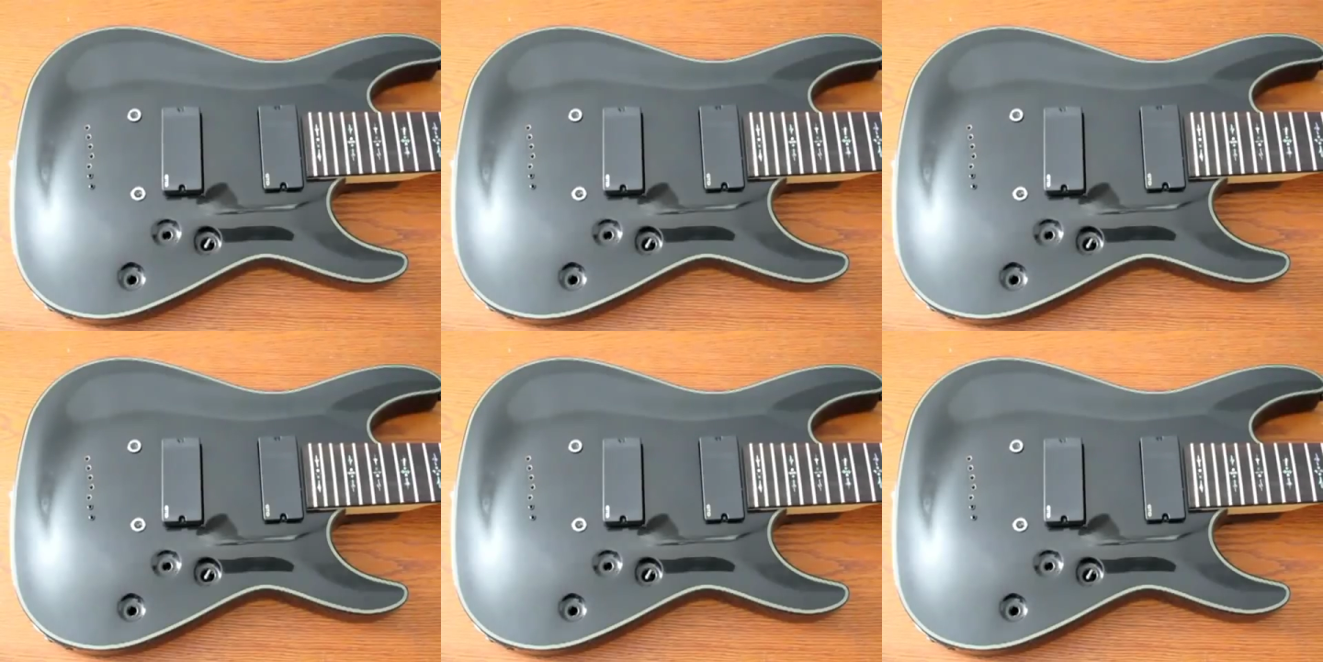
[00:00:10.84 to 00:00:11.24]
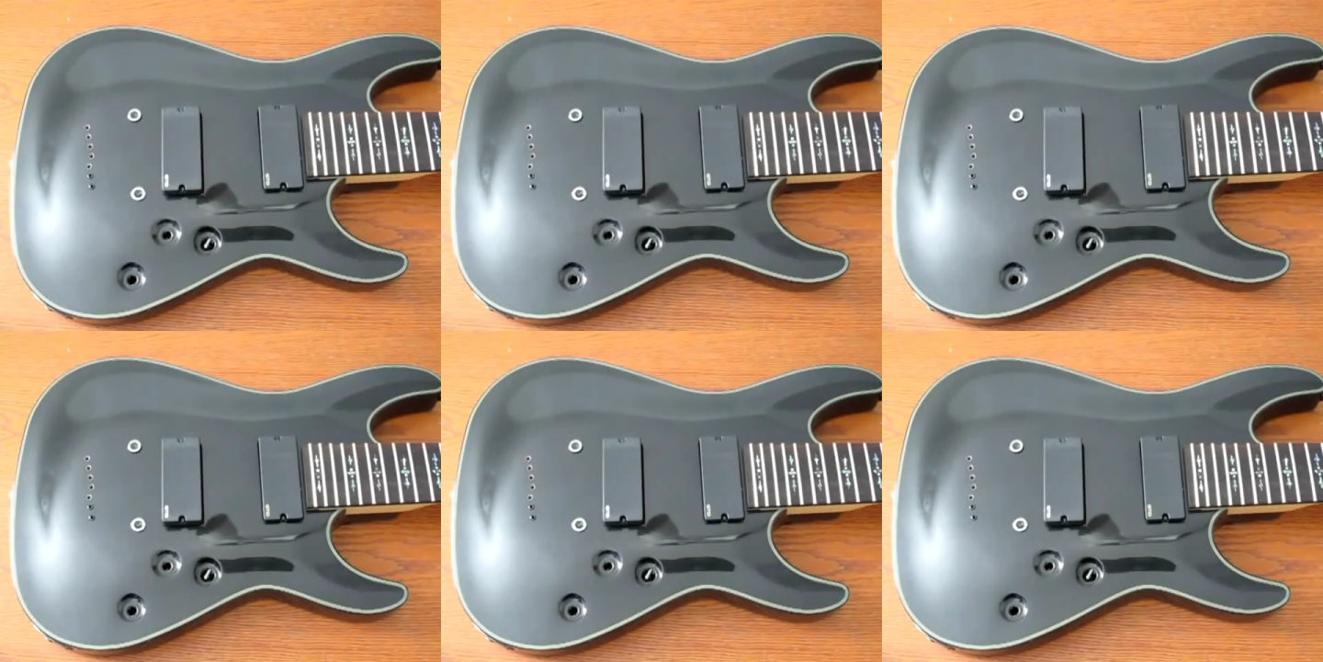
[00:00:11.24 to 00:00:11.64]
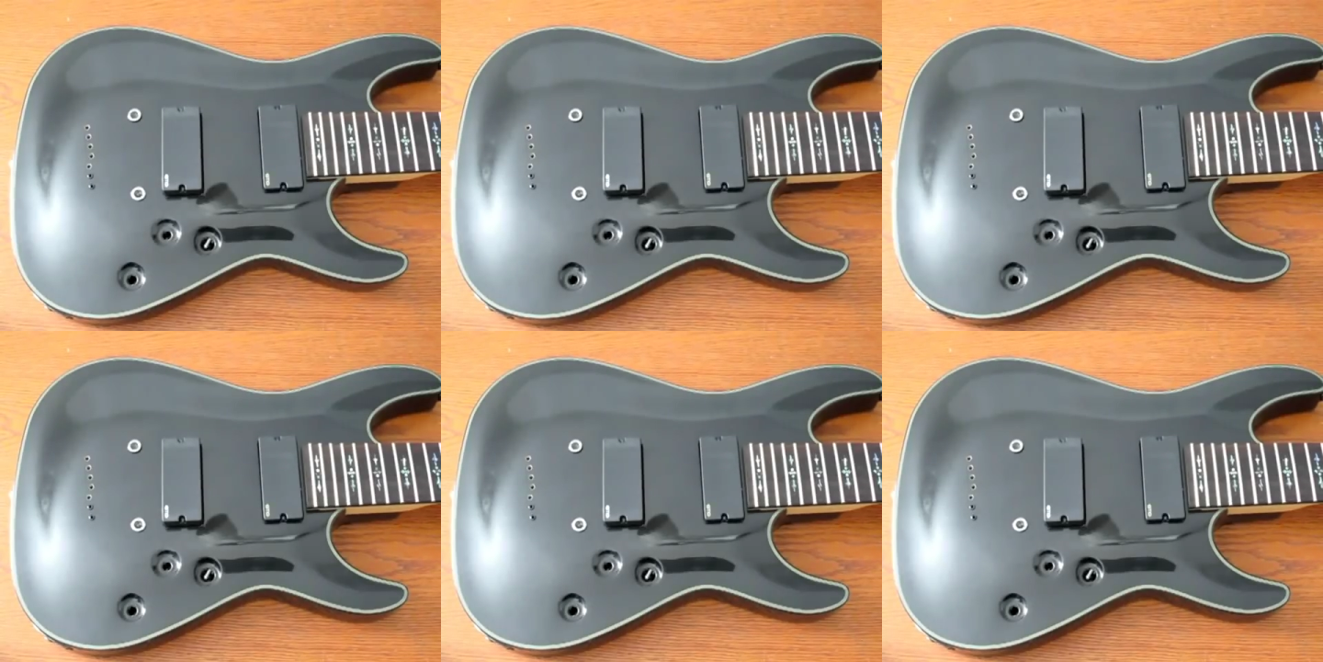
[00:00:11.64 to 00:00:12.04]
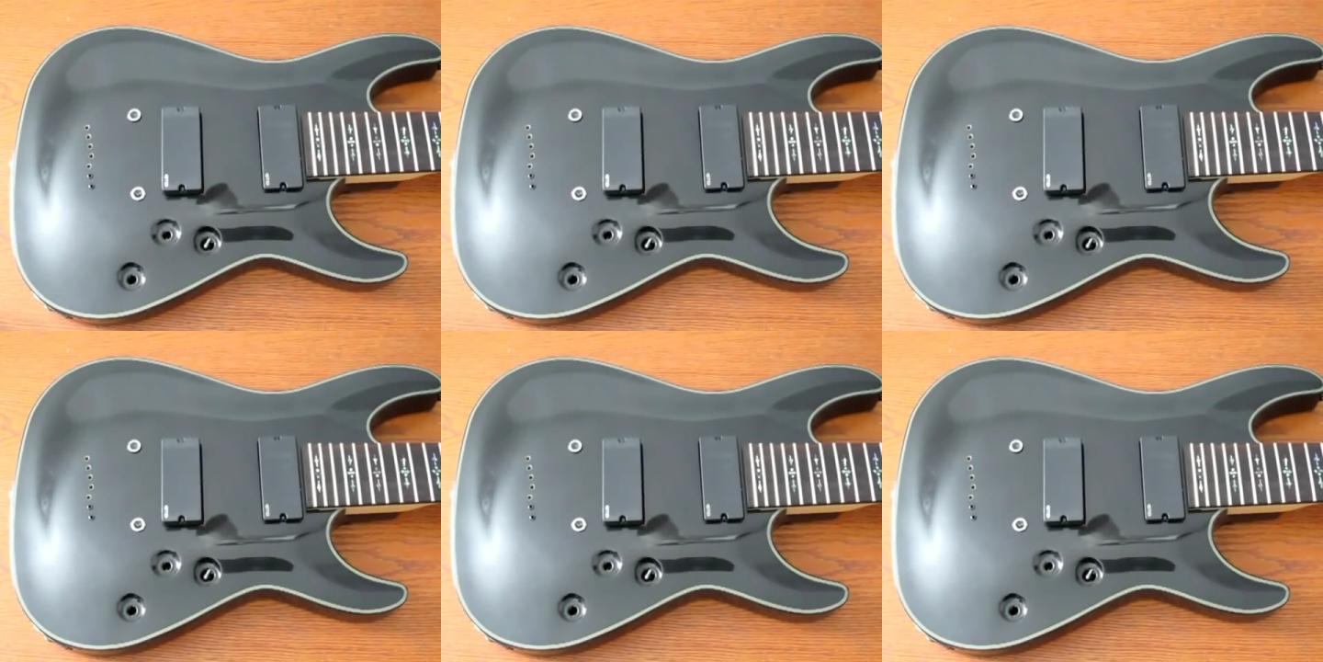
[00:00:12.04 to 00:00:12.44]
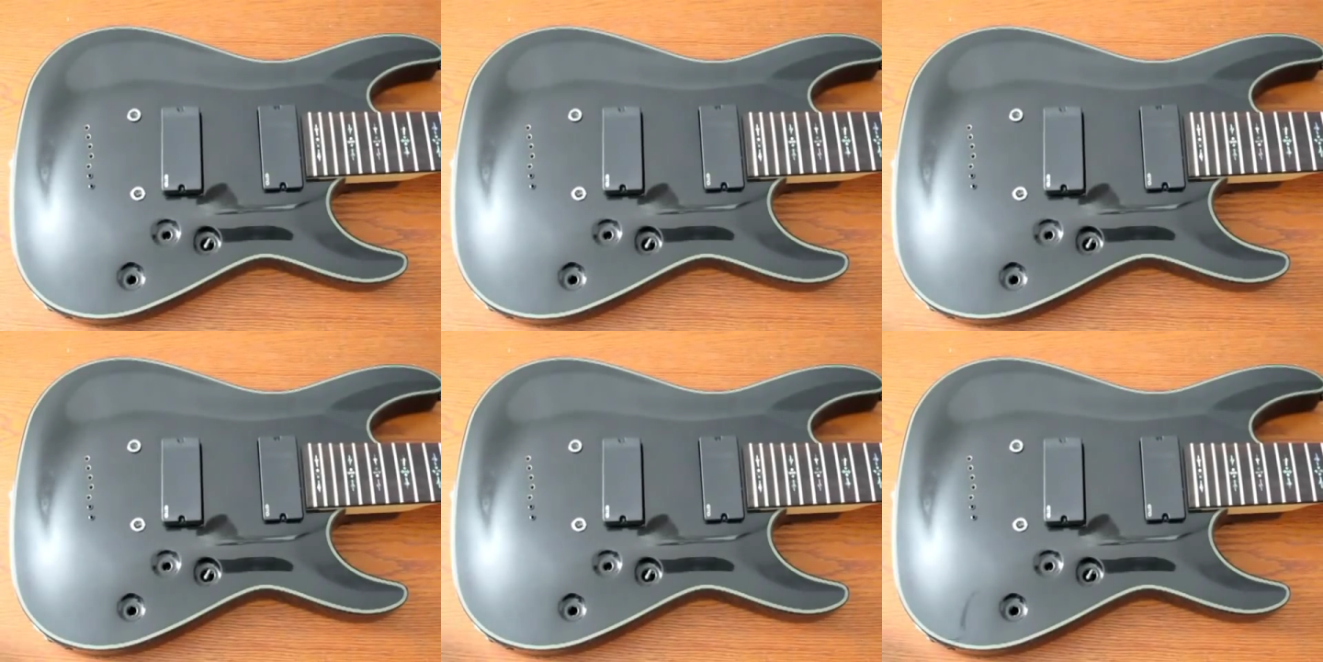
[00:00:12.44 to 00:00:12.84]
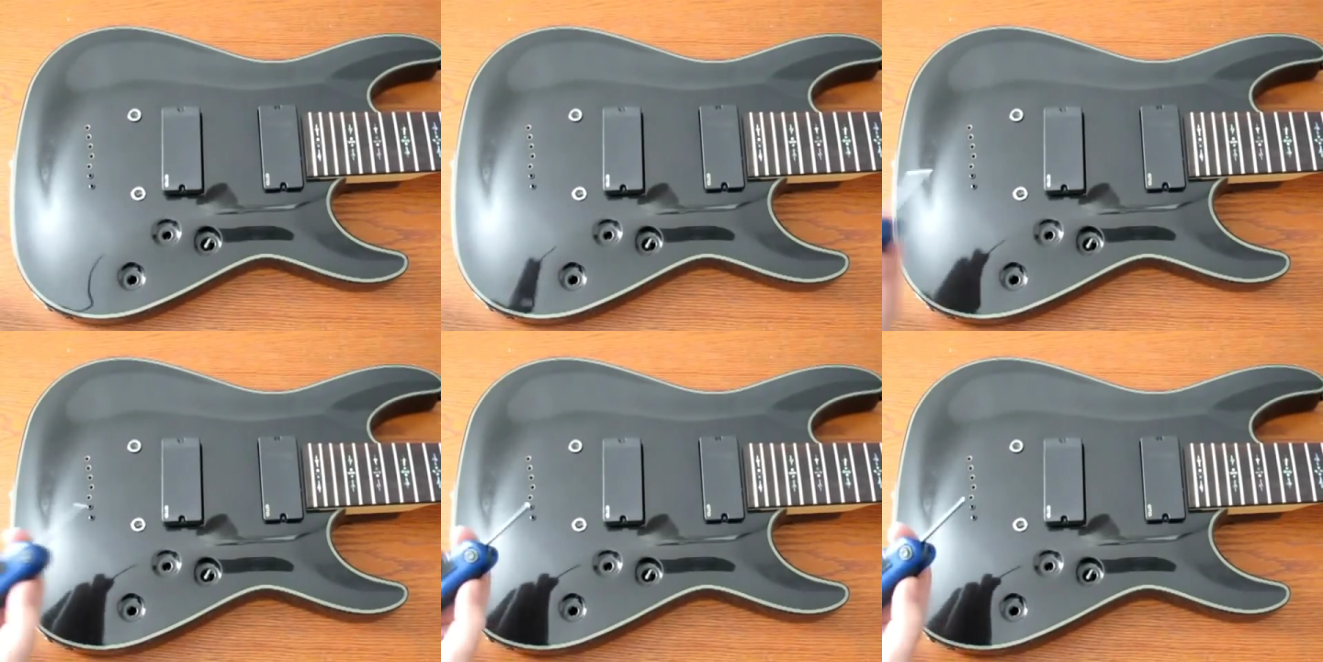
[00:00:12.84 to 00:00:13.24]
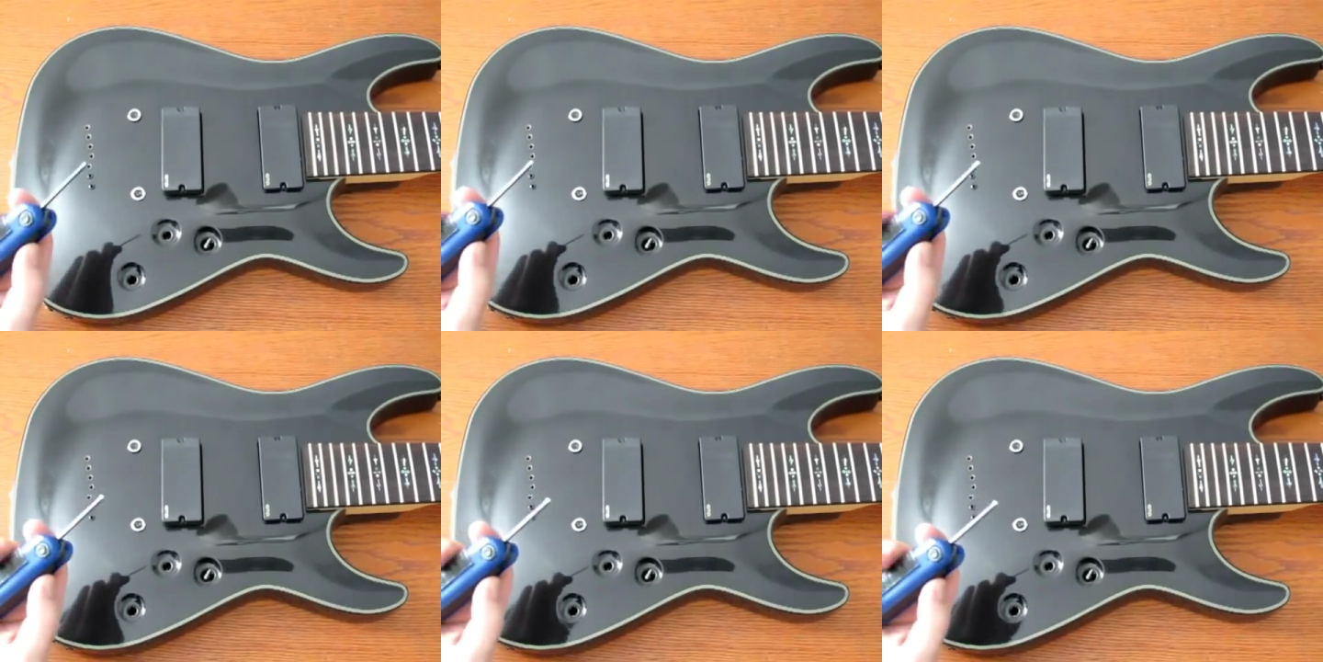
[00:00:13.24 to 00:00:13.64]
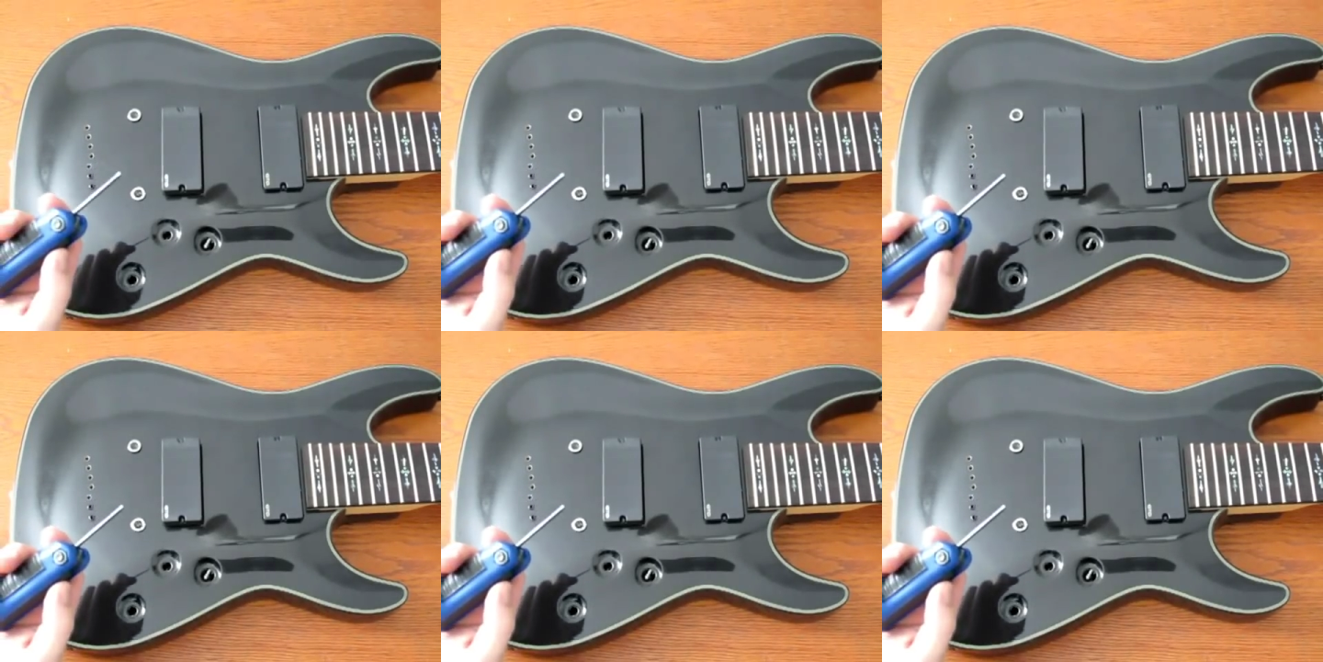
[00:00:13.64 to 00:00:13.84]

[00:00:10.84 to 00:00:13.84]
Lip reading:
(no speaker visible)